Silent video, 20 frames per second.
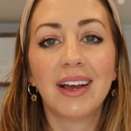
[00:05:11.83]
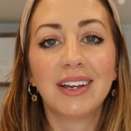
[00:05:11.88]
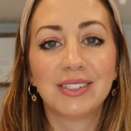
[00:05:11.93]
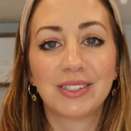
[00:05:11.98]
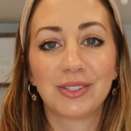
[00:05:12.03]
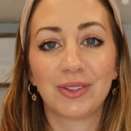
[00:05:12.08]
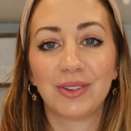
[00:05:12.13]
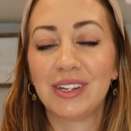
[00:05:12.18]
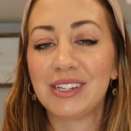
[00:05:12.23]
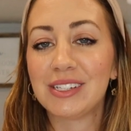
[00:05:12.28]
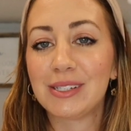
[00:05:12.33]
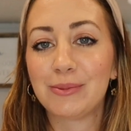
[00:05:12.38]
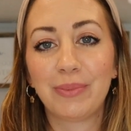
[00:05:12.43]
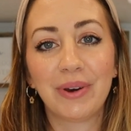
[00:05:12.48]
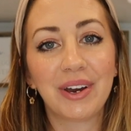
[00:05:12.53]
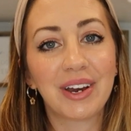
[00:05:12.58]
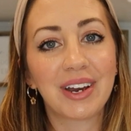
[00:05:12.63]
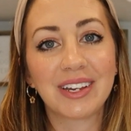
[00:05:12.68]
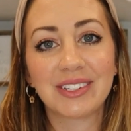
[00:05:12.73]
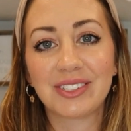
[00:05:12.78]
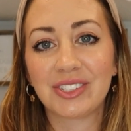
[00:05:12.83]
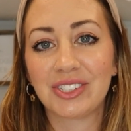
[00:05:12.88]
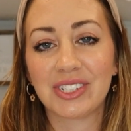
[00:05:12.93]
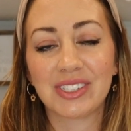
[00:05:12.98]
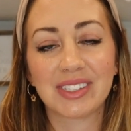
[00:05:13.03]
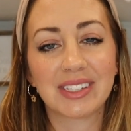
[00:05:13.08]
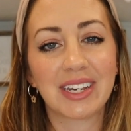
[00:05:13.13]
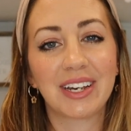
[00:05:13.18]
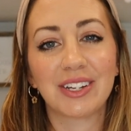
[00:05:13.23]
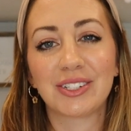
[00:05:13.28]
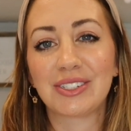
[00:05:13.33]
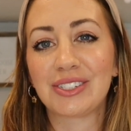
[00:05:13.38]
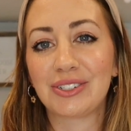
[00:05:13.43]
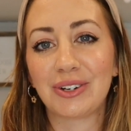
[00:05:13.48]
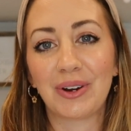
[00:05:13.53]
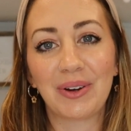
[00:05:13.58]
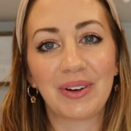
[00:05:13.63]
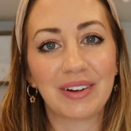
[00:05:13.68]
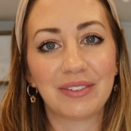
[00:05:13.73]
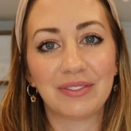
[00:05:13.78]
So this book is just like a
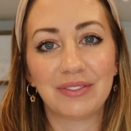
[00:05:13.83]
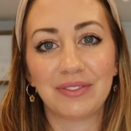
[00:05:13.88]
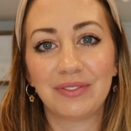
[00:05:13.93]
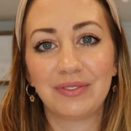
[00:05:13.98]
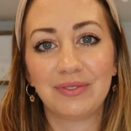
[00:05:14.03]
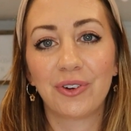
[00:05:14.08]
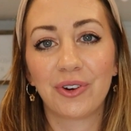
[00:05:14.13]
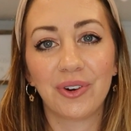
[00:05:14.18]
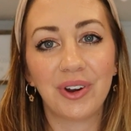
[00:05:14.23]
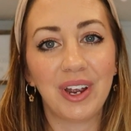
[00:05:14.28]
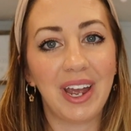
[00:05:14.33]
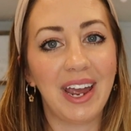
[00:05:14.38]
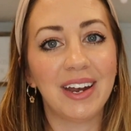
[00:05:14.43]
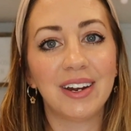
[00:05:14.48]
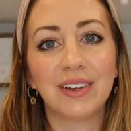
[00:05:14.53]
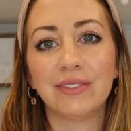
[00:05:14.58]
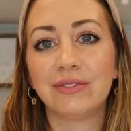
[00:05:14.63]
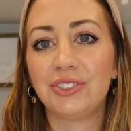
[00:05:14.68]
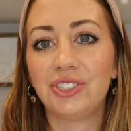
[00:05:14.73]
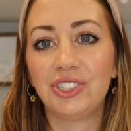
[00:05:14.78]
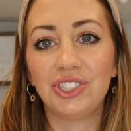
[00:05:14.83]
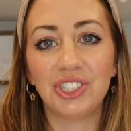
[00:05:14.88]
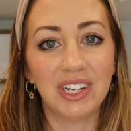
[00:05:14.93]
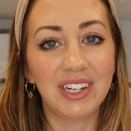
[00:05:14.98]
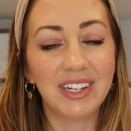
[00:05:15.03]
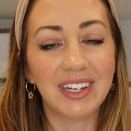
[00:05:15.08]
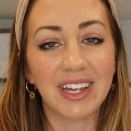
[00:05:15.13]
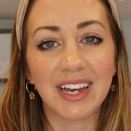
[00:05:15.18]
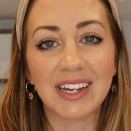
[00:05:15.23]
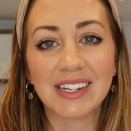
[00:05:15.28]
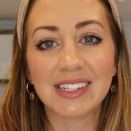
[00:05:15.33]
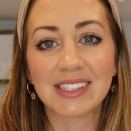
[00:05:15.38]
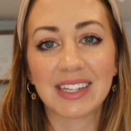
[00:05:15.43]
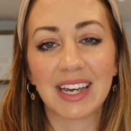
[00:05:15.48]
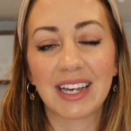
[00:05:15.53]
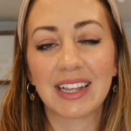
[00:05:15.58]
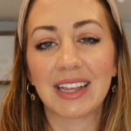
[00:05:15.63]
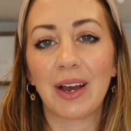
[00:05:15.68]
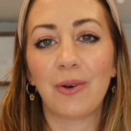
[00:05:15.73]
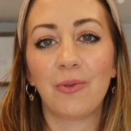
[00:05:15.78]
stroke of creative genius,
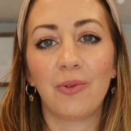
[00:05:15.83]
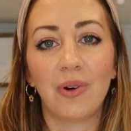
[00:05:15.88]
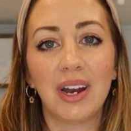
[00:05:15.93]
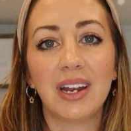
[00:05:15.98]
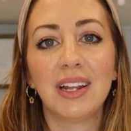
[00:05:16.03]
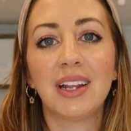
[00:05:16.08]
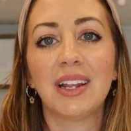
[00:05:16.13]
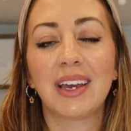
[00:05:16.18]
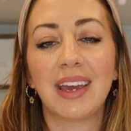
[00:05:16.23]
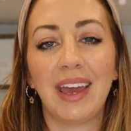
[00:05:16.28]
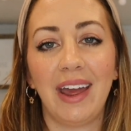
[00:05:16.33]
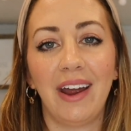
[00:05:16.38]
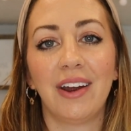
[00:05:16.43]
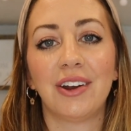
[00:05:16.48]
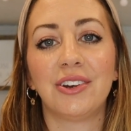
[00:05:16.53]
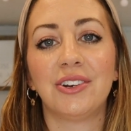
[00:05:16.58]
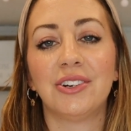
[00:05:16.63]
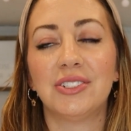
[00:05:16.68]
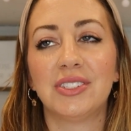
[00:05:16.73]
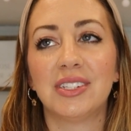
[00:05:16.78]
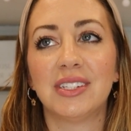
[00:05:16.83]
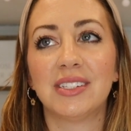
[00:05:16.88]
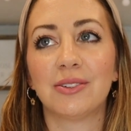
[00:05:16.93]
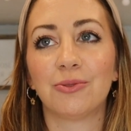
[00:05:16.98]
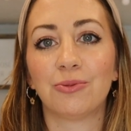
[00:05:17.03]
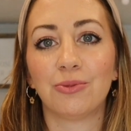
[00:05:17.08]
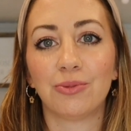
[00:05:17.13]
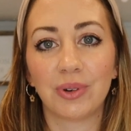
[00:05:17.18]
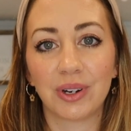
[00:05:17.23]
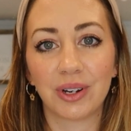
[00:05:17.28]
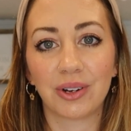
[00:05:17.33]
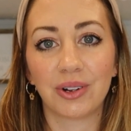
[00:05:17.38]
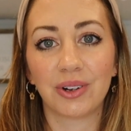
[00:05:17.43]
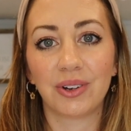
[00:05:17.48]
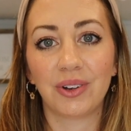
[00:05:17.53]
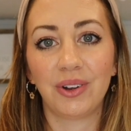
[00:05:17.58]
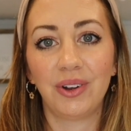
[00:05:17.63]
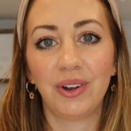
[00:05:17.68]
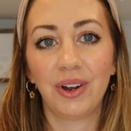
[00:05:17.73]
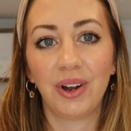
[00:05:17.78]
like that one of the characters is a
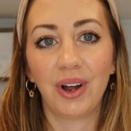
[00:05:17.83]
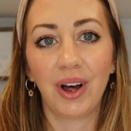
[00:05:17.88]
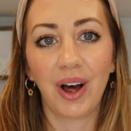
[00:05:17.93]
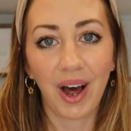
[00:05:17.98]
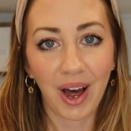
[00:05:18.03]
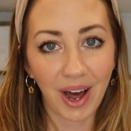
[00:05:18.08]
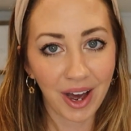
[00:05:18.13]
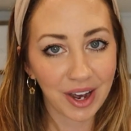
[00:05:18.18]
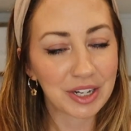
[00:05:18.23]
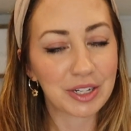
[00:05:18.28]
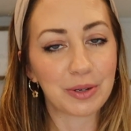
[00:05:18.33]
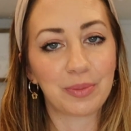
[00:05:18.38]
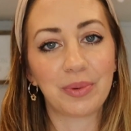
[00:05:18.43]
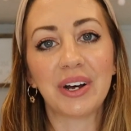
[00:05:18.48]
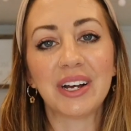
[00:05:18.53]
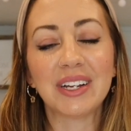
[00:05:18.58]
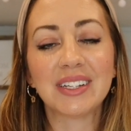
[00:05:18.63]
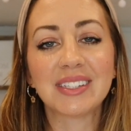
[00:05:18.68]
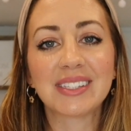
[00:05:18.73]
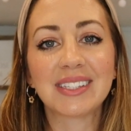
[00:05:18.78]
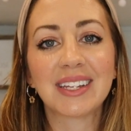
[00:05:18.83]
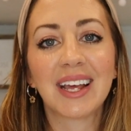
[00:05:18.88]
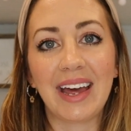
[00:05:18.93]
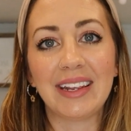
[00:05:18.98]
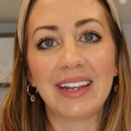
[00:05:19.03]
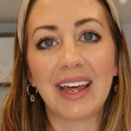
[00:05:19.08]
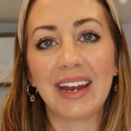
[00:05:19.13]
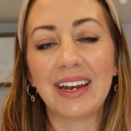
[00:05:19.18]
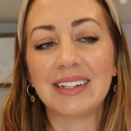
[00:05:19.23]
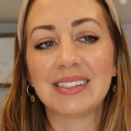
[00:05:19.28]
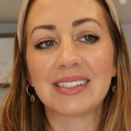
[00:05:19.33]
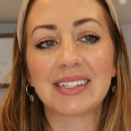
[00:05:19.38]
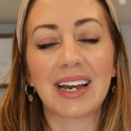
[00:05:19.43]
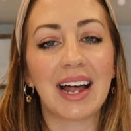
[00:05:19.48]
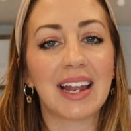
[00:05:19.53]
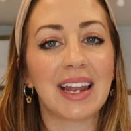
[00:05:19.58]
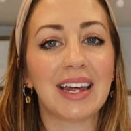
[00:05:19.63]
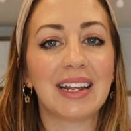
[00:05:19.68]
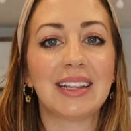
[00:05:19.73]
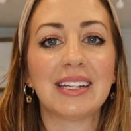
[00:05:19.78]
real octopus. And then it's
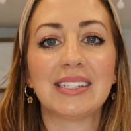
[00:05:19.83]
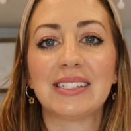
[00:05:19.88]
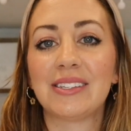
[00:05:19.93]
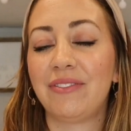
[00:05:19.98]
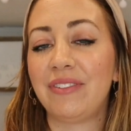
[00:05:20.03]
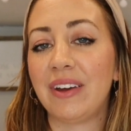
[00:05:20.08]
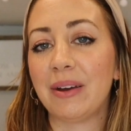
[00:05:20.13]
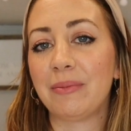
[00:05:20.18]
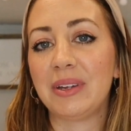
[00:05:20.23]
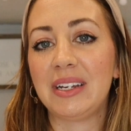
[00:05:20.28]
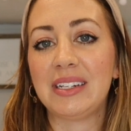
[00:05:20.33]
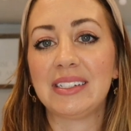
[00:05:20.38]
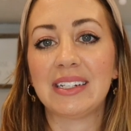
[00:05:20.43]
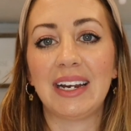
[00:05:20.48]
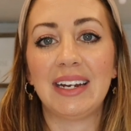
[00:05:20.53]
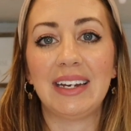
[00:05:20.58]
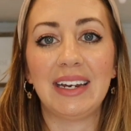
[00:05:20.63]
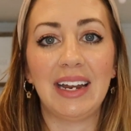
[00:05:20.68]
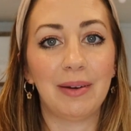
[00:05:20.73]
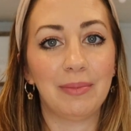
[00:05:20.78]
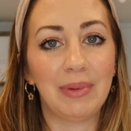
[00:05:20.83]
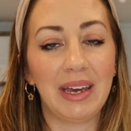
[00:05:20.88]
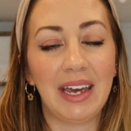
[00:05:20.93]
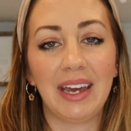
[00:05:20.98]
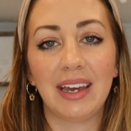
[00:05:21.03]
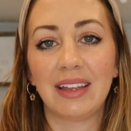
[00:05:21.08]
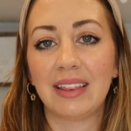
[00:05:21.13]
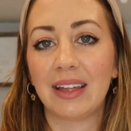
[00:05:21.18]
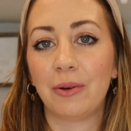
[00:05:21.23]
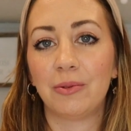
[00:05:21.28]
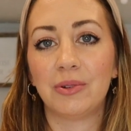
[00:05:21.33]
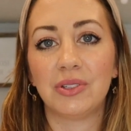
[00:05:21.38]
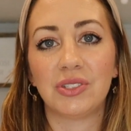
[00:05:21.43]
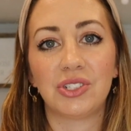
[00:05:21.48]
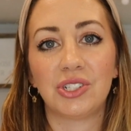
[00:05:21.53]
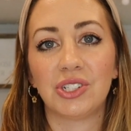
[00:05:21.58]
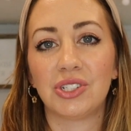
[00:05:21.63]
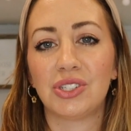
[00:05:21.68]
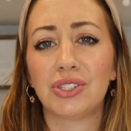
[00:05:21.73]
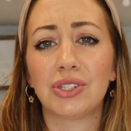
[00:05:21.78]
got like this family dynamic that was
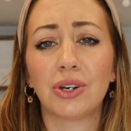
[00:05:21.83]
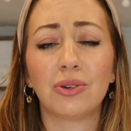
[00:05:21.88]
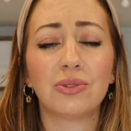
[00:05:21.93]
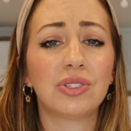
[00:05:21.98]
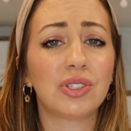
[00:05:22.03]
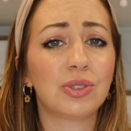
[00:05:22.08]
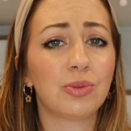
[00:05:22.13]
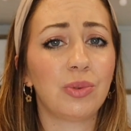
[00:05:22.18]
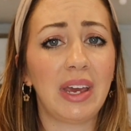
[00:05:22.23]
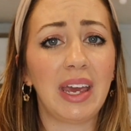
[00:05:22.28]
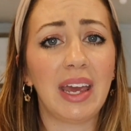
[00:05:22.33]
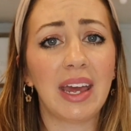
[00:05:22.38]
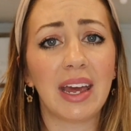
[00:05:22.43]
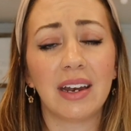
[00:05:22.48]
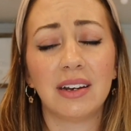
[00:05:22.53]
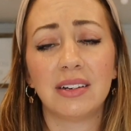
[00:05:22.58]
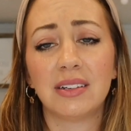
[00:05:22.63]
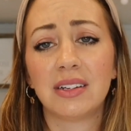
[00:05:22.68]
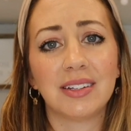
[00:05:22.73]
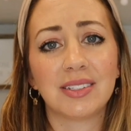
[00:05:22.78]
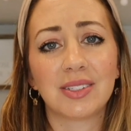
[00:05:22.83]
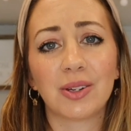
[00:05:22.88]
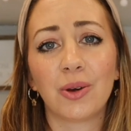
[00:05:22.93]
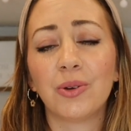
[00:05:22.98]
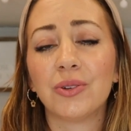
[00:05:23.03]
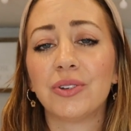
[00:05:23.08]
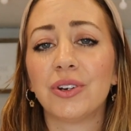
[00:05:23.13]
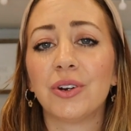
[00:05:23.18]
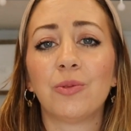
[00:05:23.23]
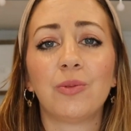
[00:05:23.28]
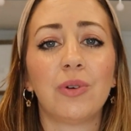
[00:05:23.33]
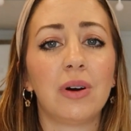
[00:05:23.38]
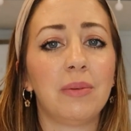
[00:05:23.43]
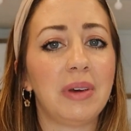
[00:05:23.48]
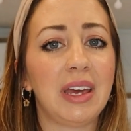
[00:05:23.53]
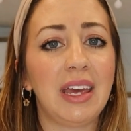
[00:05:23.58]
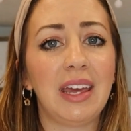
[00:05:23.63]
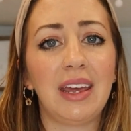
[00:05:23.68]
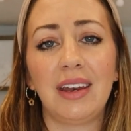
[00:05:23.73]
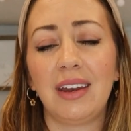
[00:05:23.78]
just so sweet, and this older
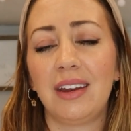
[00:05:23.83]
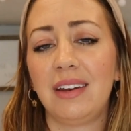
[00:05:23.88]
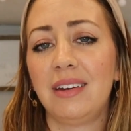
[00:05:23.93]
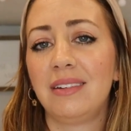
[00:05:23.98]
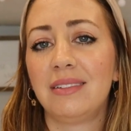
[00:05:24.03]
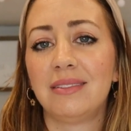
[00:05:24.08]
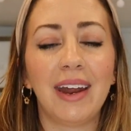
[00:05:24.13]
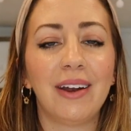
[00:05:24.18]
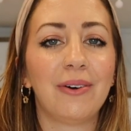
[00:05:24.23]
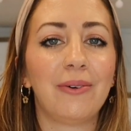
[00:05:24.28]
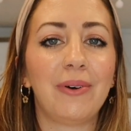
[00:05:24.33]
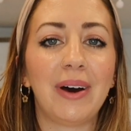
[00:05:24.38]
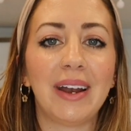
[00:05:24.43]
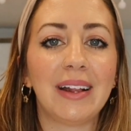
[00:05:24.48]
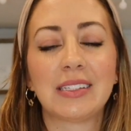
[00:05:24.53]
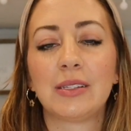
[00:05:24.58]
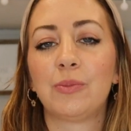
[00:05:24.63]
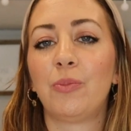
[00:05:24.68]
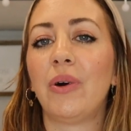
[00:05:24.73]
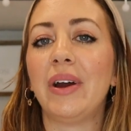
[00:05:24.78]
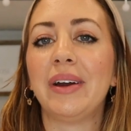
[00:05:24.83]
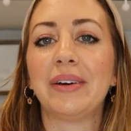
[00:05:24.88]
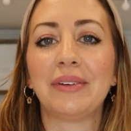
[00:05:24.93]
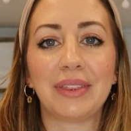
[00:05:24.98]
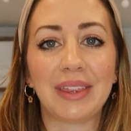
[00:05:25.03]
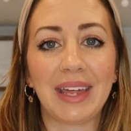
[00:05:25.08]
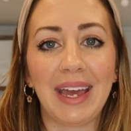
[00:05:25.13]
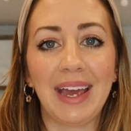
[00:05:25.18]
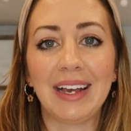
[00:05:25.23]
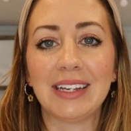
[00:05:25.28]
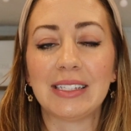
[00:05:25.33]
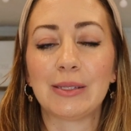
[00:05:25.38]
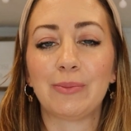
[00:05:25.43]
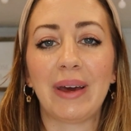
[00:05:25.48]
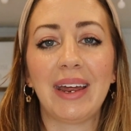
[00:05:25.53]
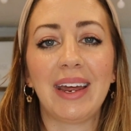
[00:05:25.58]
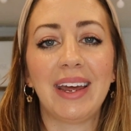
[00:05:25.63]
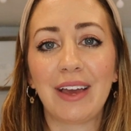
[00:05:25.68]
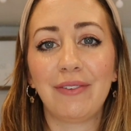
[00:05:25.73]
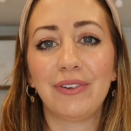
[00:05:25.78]
woman, and I don't want to spoil things,
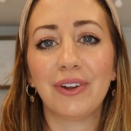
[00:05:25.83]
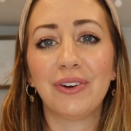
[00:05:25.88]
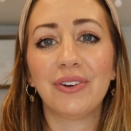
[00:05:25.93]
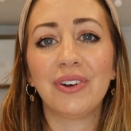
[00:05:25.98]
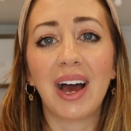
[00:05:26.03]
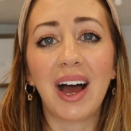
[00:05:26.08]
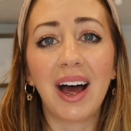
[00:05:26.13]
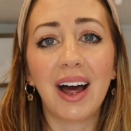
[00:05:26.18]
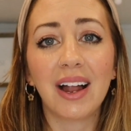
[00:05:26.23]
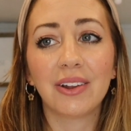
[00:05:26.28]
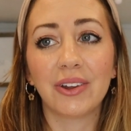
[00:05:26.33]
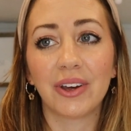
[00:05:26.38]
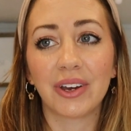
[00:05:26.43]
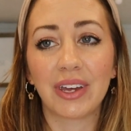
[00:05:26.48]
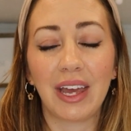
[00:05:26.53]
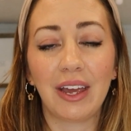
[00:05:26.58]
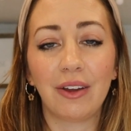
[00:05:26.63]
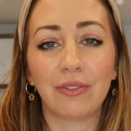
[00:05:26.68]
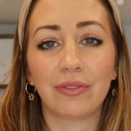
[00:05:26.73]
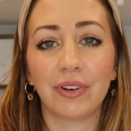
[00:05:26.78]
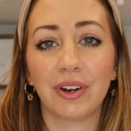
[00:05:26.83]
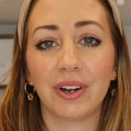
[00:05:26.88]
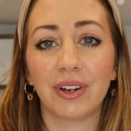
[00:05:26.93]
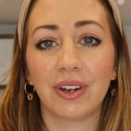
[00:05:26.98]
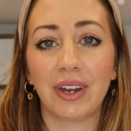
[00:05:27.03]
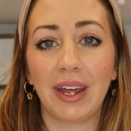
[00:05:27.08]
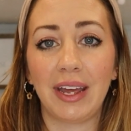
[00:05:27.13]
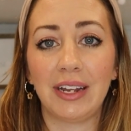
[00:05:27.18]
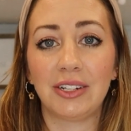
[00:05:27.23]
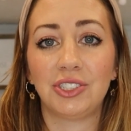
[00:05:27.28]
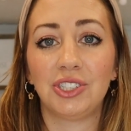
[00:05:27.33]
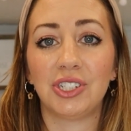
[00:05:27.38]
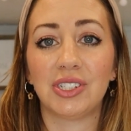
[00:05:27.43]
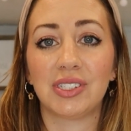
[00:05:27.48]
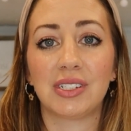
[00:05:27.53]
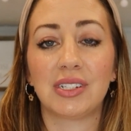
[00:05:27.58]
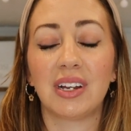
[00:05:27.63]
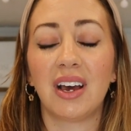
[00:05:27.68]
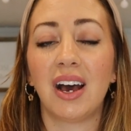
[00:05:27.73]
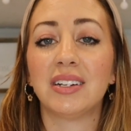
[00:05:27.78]
but if you're not looking for like
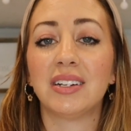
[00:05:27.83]
just